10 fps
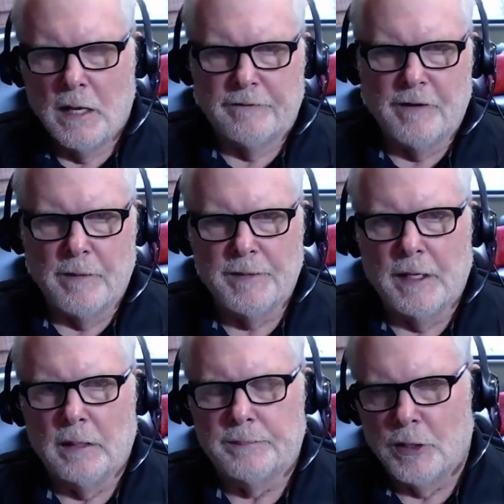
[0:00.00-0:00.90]
from
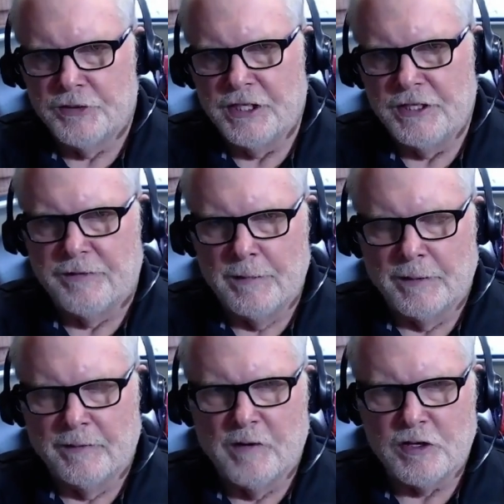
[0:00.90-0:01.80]
the proceeds from the
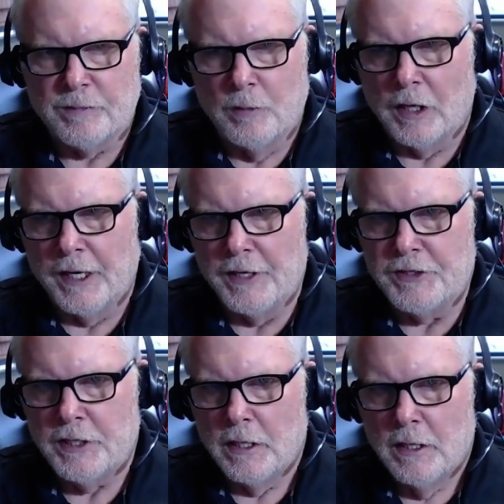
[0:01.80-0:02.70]
reverse
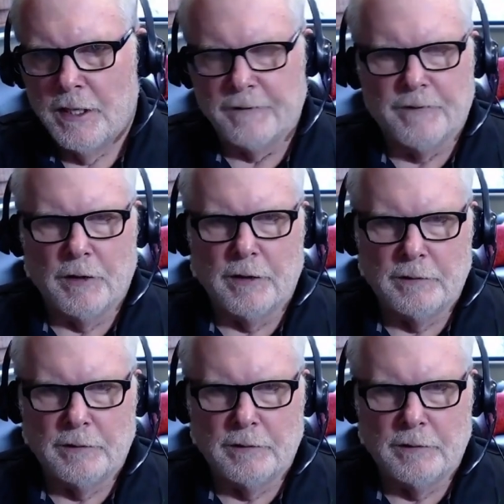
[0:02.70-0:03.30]
mortgage. Therefore,